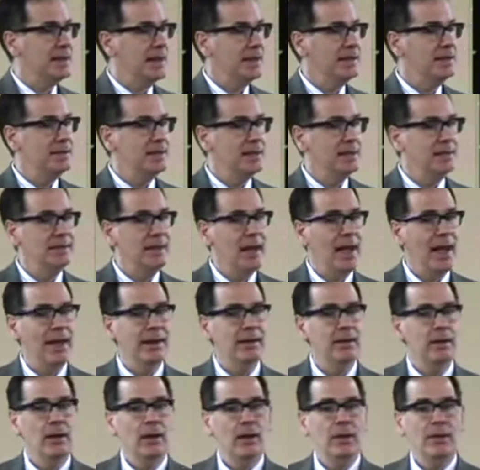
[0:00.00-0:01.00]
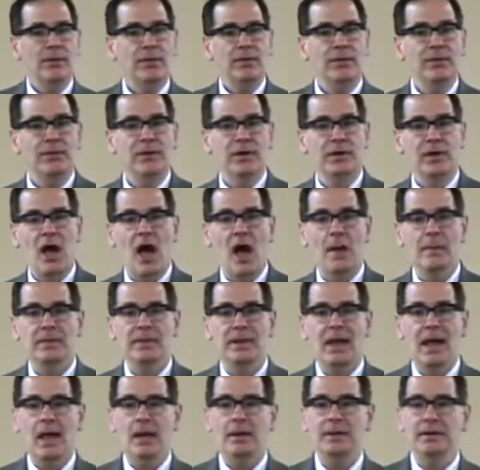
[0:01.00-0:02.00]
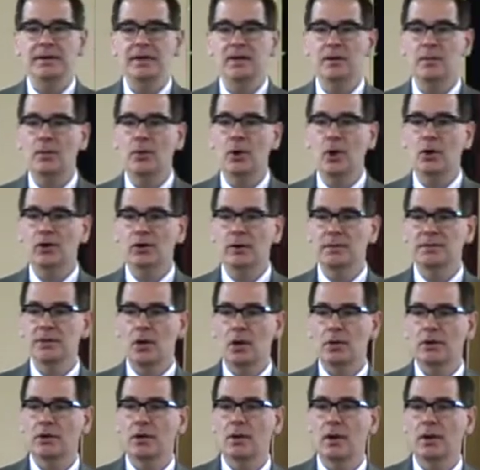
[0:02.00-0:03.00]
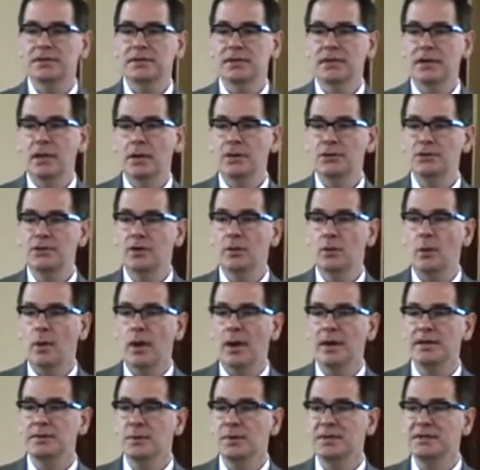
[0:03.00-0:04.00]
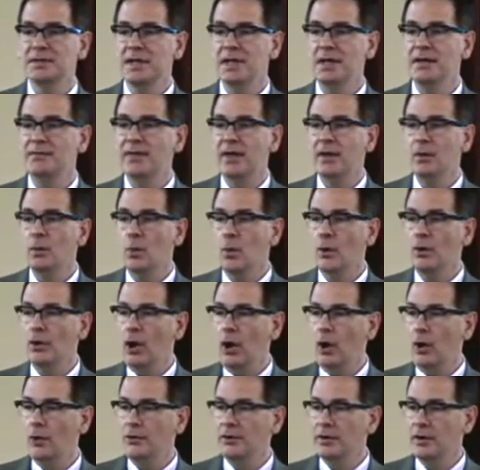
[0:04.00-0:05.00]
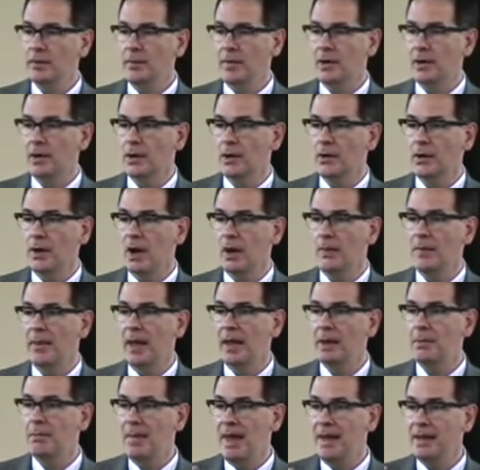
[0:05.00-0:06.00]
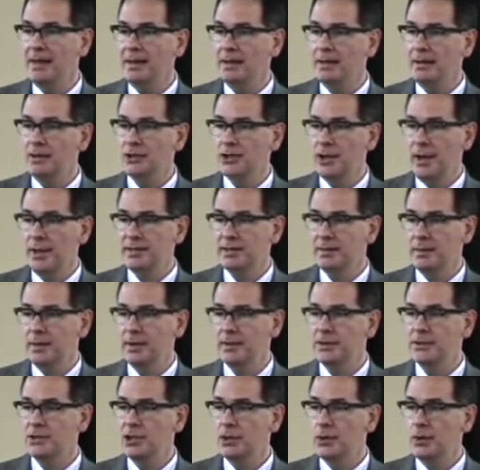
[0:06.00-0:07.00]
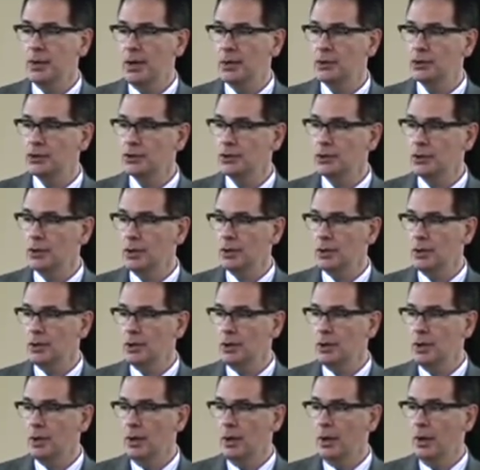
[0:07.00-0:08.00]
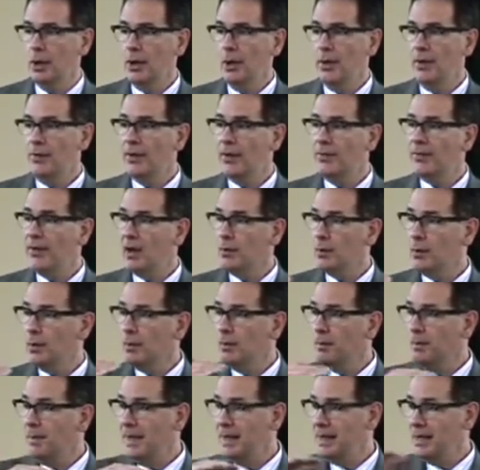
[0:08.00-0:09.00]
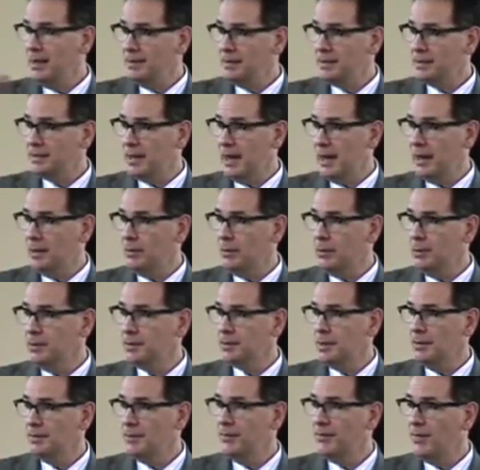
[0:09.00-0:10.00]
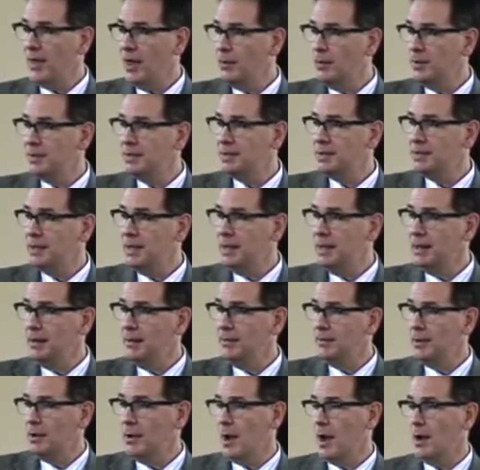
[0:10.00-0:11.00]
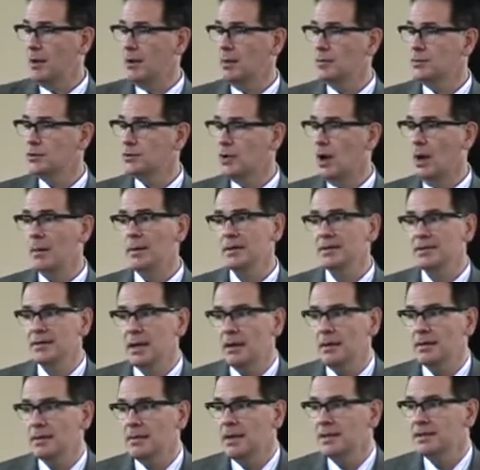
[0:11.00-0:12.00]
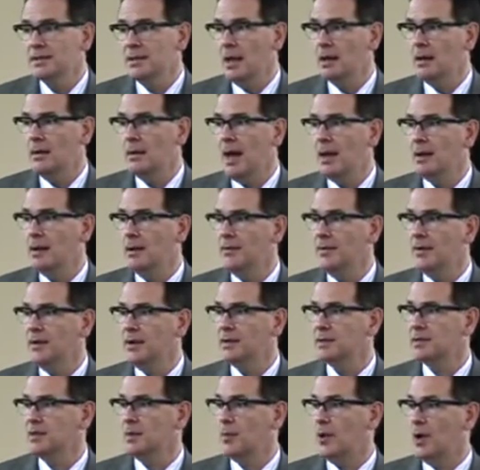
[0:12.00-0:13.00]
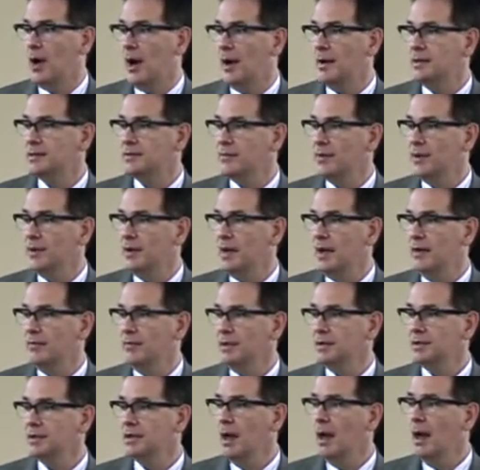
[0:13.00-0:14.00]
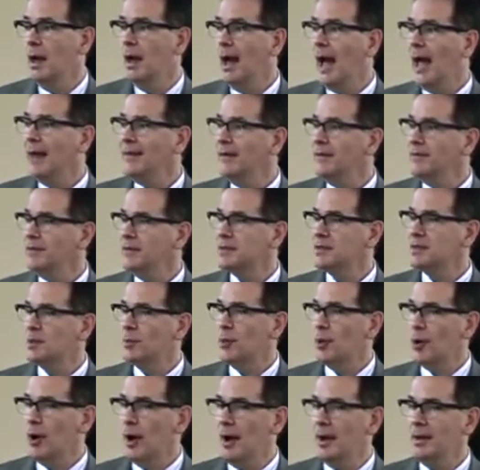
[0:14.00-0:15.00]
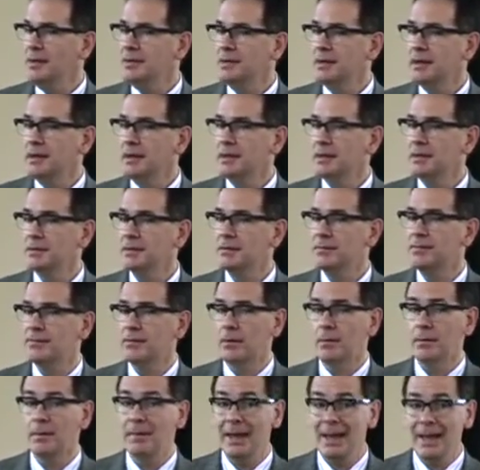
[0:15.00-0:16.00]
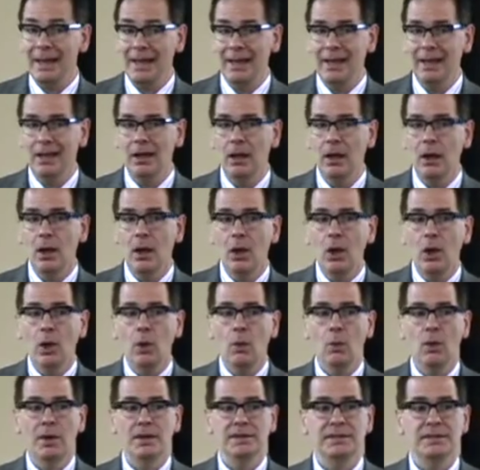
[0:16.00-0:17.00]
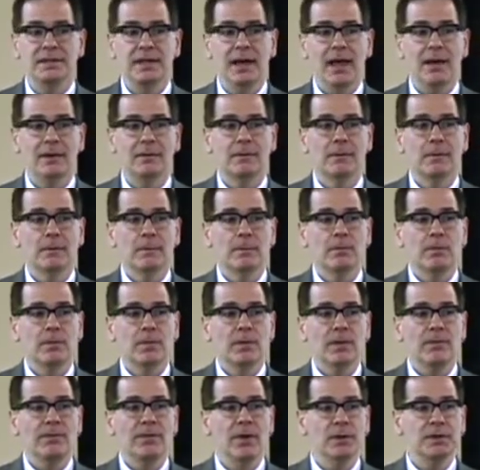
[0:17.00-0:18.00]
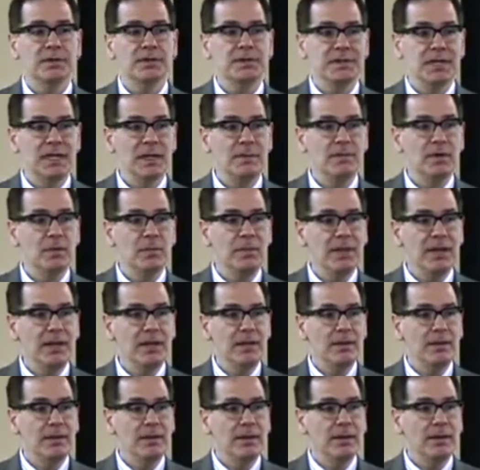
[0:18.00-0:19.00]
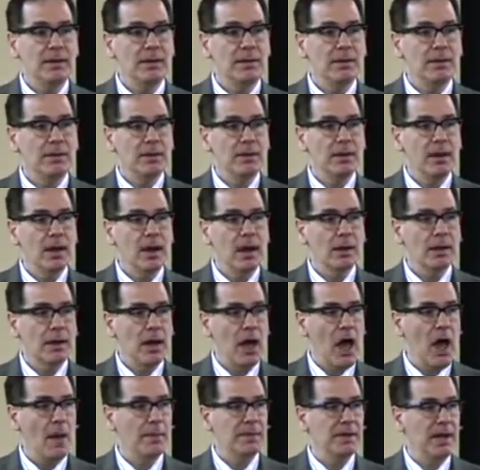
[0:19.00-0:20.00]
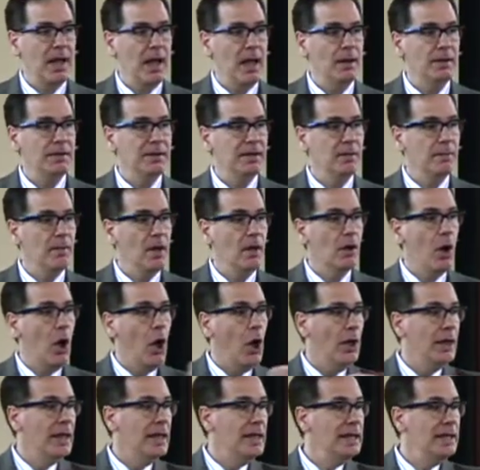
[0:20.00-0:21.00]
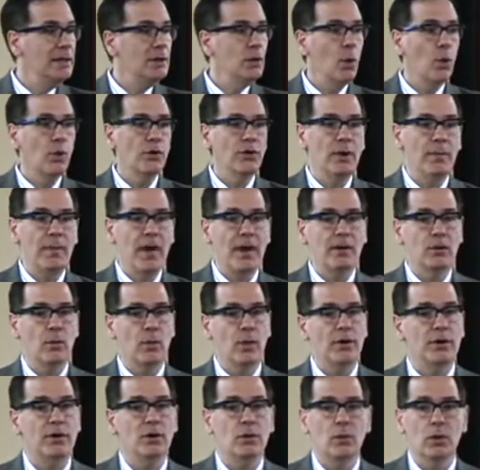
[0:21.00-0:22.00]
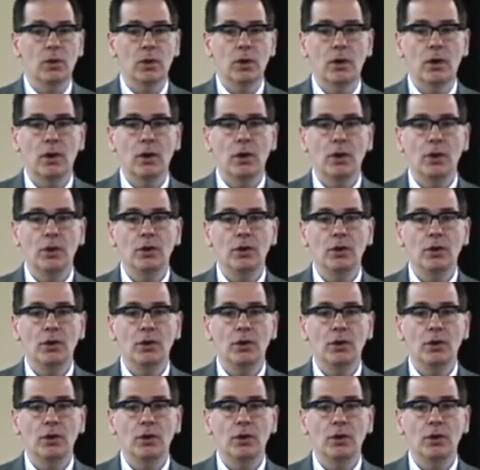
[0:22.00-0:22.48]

they did that, the commonality in programs all across the country was that if they weren't holding the mirror up and making adjustments to assure that they were meeting the standards, that they would see their outcomes drop. It's not I don't think, a surprise for any of us. I think the surprise is, for me, was that there seemed to be a commonality among any court, no matter where you work.